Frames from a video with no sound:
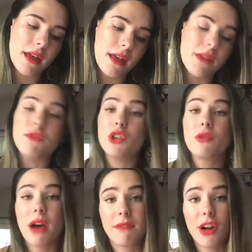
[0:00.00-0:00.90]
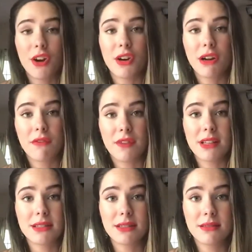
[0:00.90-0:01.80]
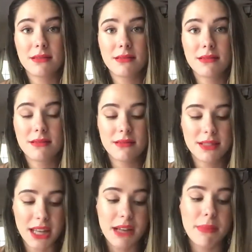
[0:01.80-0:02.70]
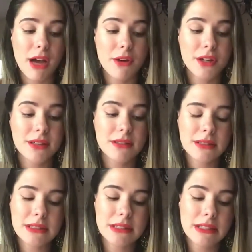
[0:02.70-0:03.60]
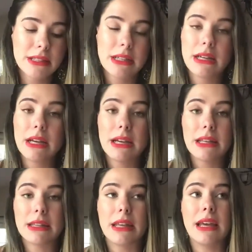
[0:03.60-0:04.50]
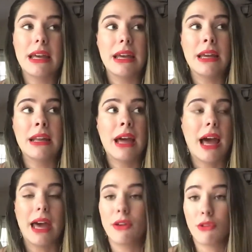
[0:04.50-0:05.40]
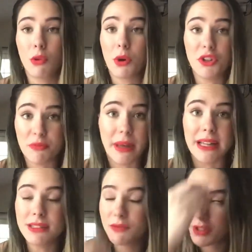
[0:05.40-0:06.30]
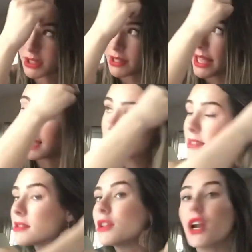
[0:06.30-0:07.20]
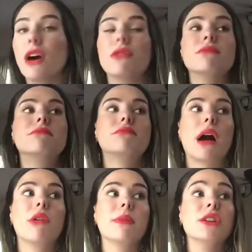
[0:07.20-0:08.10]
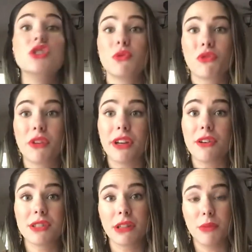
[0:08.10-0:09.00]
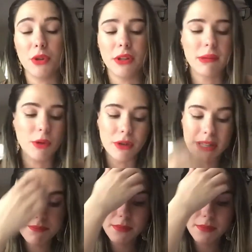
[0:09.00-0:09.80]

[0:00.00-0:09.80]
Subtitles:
If you have not heard of this setting powder, then I don't know where you've been for the last, probably 2 or 3 years in the beauty community.